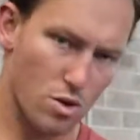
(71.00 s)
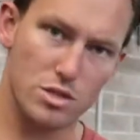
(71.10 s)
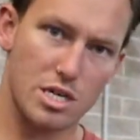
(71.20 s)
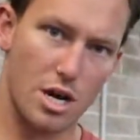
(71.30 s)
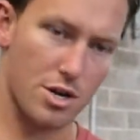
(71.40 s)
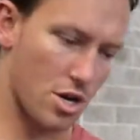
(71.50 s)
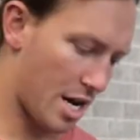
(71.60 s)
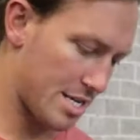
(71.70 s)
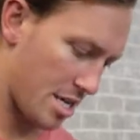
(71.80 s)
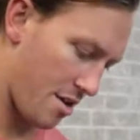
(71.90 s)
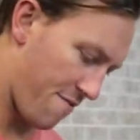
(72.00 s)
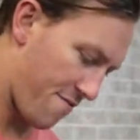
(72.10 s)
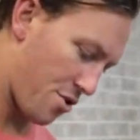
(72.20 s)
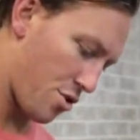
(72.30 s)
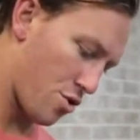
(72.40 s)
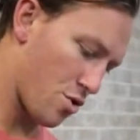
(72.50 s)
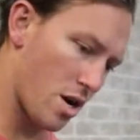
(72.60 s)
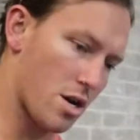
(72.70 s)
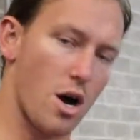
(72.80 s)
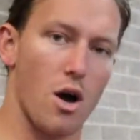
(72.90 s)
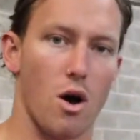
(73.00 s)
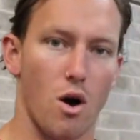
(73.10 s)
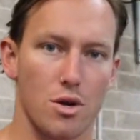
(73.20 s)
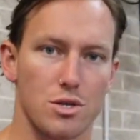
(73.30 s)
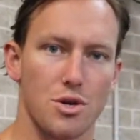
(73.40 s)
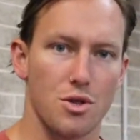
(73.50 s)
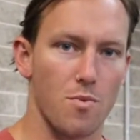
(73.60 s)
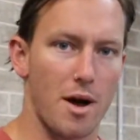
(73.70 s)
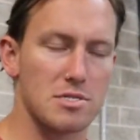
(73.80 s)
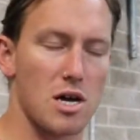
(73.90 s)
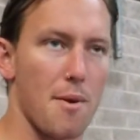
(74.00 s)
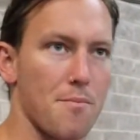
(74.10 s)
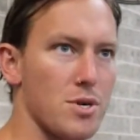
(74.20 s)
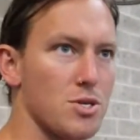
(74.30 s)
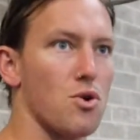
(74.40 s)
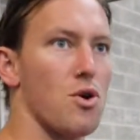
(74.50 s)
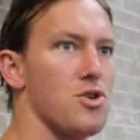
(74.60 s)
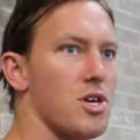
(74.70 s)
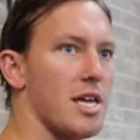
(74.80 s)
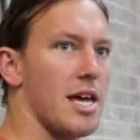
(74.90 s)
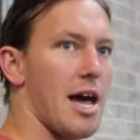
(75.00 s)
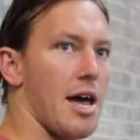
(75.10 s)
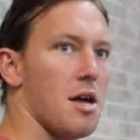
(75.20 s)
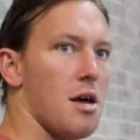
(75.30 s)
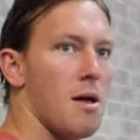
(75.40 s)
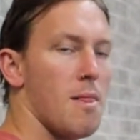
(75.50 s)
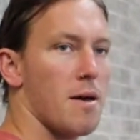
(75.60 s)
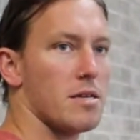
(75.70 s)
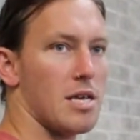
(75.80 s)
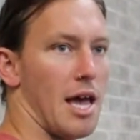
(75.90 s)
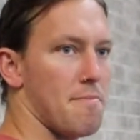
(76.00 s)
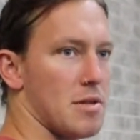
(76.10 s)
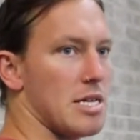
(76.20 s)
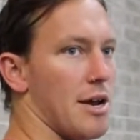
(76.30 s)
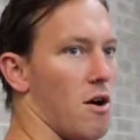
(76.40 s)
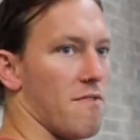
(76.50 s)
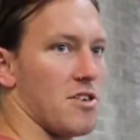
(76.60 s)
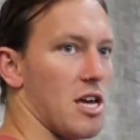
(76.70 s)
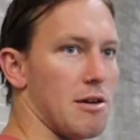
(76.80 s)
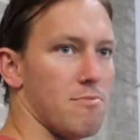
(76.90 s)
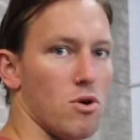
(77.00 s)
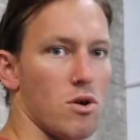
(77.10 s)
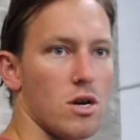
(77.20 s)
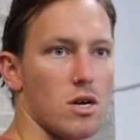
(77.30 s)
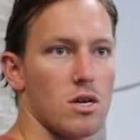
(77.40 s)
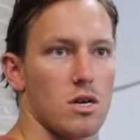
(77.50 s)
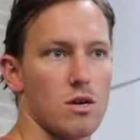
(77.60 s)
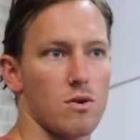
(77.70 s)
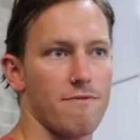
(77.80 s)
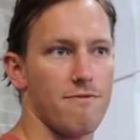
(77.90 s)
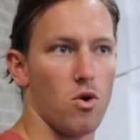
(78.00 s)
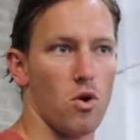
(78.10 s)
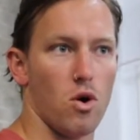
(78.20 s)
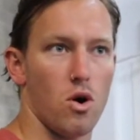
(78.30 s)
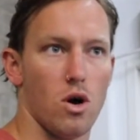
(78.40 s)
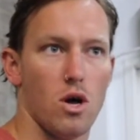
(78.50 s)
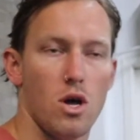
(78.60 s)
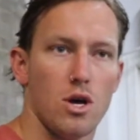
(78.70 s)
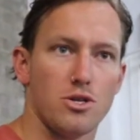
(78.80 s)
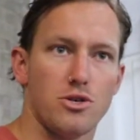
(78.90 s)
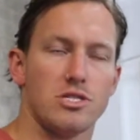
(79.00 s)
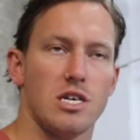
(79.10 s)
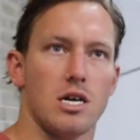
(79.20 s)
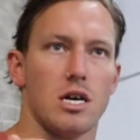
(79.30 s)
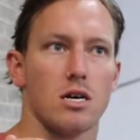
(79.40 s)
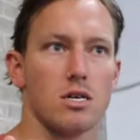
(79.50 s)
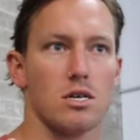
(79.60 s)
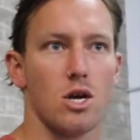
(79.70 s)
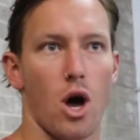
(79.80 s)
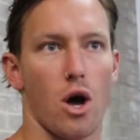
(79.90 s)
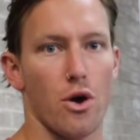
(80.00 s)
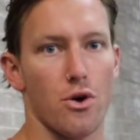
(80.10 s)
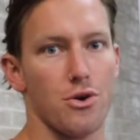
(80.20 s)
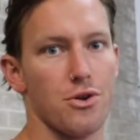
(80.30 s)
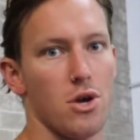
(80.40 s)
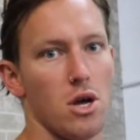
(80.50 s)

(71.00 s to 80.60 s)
Also, guys, if you go onto the website, I'm pretty sure you can get 10% off the ebook for using code